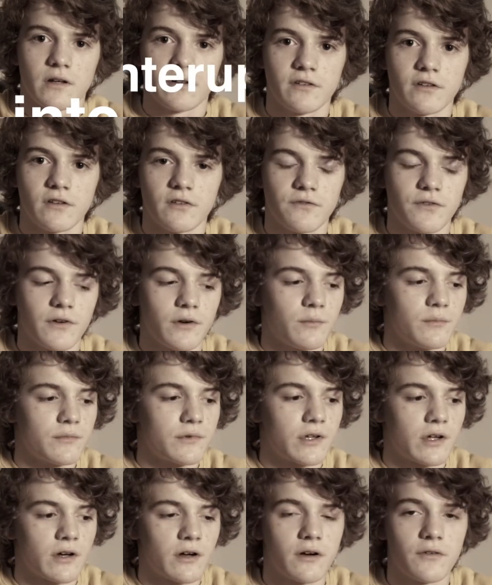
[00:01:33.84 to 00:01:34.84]
just
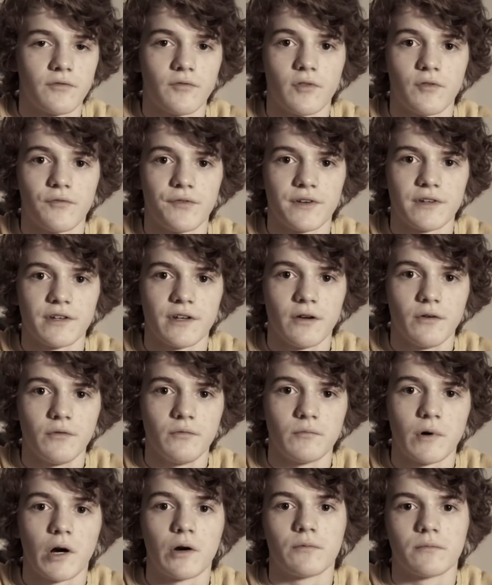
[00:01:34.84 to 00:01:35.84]
filmed half the
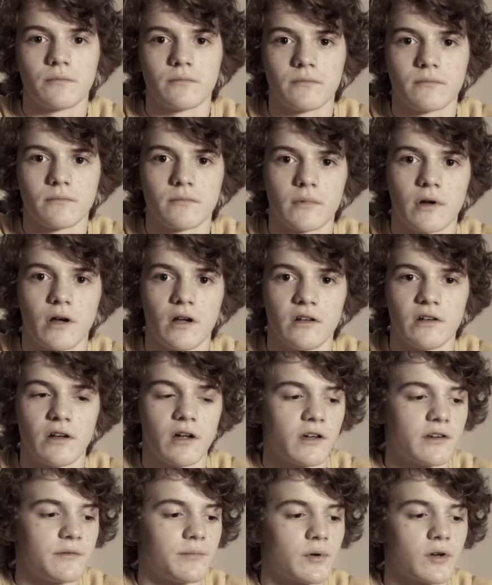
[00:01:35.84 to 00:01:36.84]
video. Well, I
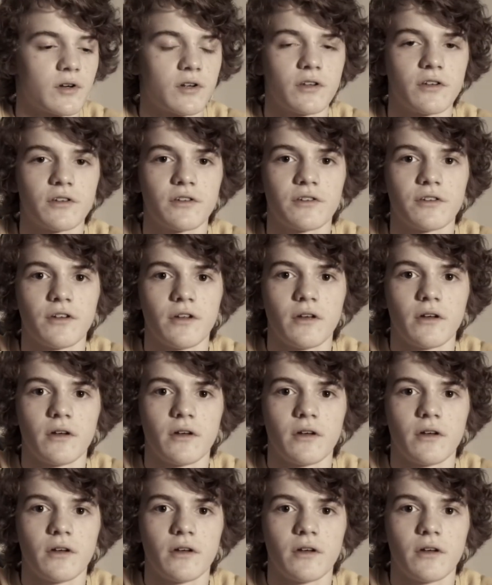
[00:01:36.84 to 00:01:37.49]
lied because